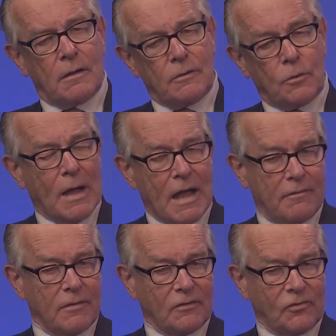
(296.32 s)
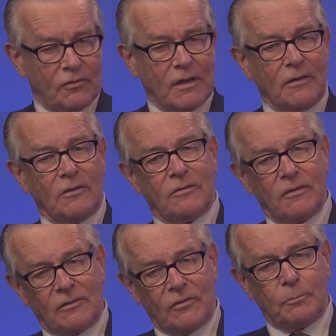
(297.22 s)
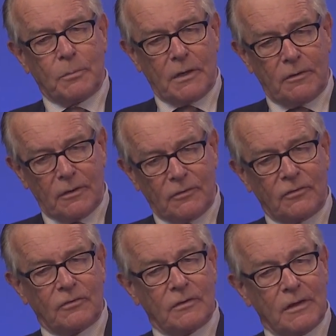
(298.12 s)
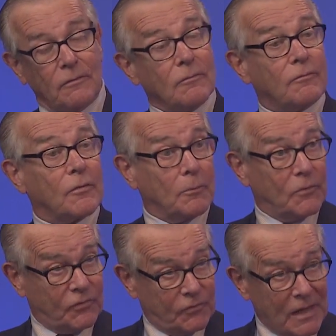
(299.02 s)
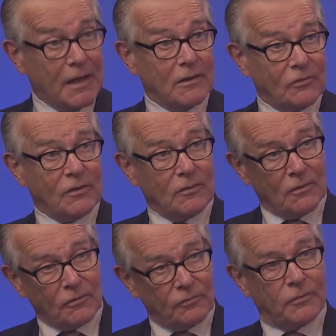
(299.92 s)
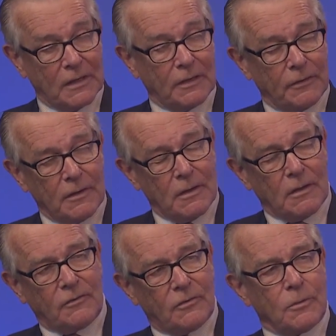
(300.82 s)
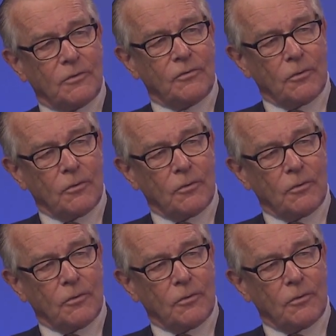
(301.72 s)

you have extensive experience from studies in this field. So what's